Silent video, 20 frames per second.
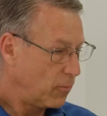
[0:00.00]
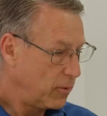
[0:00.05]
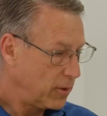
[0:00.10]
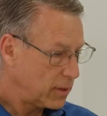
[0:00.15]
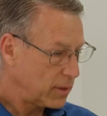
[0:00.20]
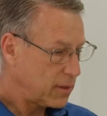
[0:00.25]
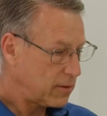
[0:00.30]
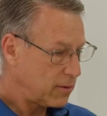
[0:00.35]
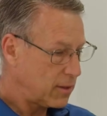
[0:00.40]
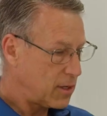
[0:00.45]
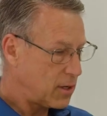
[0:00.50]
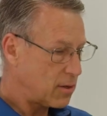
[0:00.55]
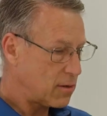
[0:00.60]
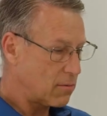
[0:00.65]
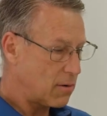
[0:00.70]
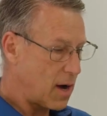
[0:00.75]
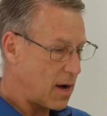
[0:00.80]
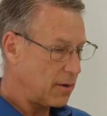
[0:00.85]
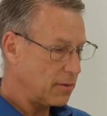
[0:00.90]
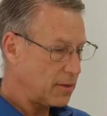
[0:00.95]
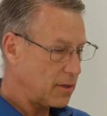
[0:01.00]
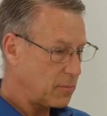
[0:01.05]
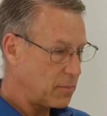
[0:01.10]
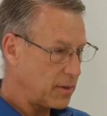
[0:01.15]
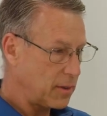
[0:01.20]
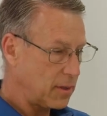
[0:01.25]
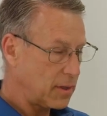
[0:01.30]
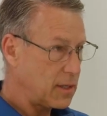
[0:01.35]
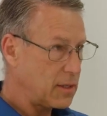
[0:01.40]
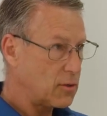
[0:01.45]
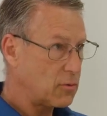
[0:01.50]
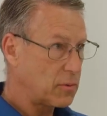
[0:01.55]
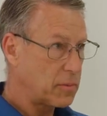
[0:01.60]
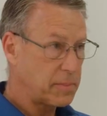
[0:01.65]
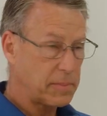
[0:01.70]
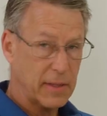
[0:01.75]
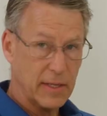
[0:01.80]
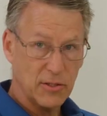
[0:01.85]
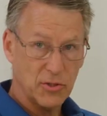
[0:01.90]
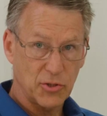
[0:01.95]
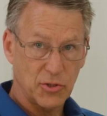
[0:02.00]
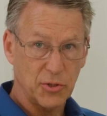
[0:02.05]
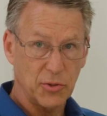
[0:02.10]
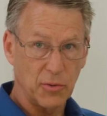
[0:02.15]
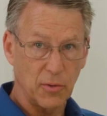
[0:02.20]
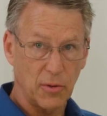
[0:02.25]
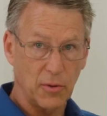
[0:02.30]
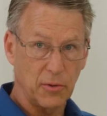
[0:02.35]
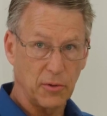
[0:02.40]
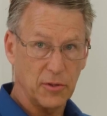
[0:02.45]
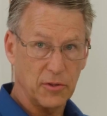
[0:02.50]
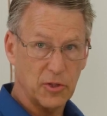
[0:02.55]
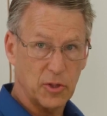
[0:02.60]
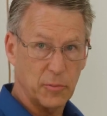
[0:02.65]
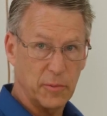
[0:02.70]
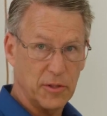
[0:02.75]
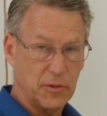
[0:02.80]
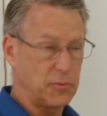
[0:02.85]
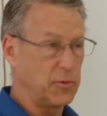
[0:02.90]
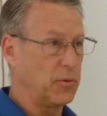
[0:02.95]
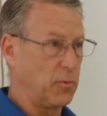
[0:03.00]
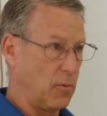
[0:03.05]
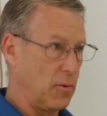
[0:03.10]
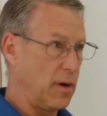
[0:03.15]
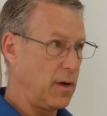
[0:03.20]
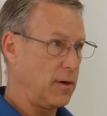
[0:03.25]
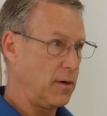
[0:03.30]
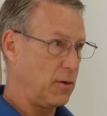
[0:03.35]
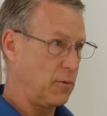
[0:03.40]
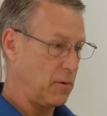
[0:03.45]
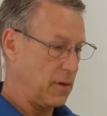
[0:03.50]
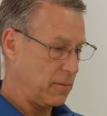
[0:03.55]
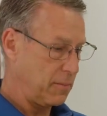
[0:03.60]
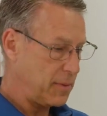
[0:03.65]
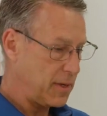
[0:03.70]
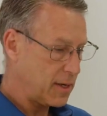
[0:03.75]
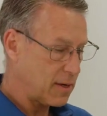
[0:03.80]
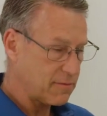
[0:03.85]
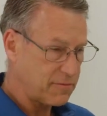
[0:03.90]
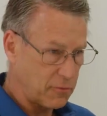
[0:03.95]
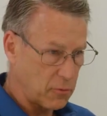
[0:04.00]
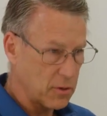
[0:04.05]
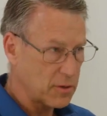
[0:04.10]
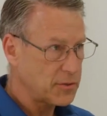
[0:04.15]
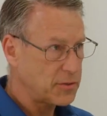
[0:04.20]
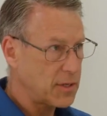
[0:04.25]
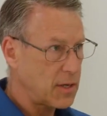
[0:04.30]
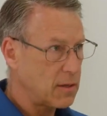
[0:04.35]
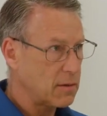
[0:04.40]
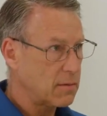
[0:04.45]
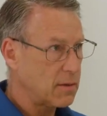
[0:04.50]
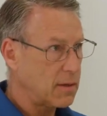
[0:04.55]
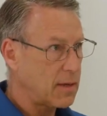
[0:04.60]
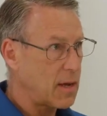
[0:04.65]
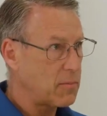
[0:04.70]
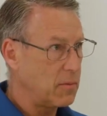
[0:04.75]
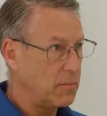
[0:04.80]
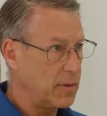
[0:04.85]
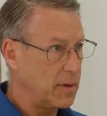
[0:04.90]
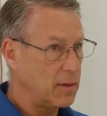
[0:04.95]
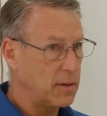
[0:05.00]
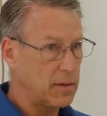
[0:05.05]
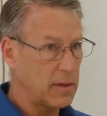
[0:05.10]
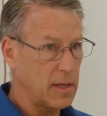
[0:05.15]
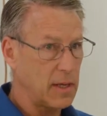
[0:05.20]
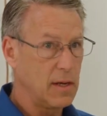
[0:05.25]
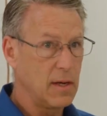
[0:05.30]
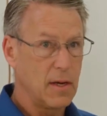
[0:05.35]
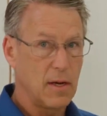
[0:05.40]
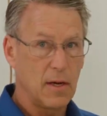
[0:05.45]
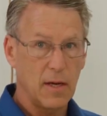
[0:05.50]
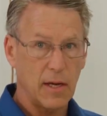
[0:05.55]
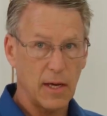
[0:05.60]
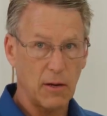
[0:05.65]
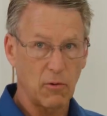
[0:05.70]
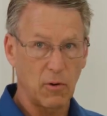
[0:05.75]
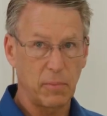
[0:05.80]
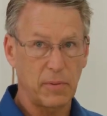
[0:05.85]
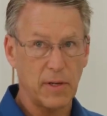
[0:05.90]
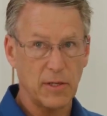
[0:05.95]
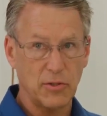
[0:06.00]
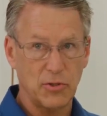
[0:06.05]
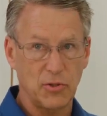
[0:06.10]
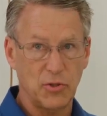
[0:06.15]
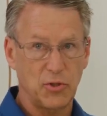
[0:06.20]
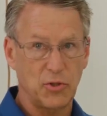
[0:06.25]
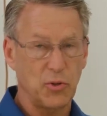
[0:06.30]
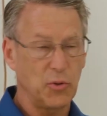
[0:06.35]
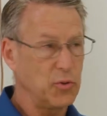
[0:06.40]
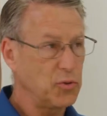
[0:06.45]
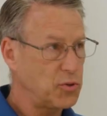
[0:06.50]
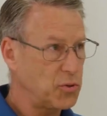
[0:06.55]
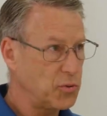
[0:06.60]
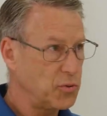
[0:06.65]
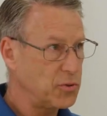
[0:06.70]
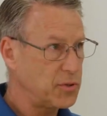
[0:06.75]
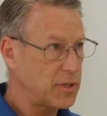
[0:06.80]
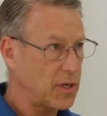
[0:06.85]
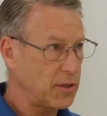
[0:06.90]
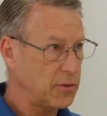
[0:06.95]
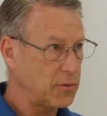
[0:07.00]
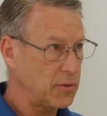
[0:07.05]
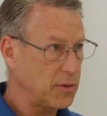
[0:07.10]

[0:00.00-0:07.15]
really geared around the ability to replace two old instruments with one new one. Being a four-cell capability, it replaces two two-cell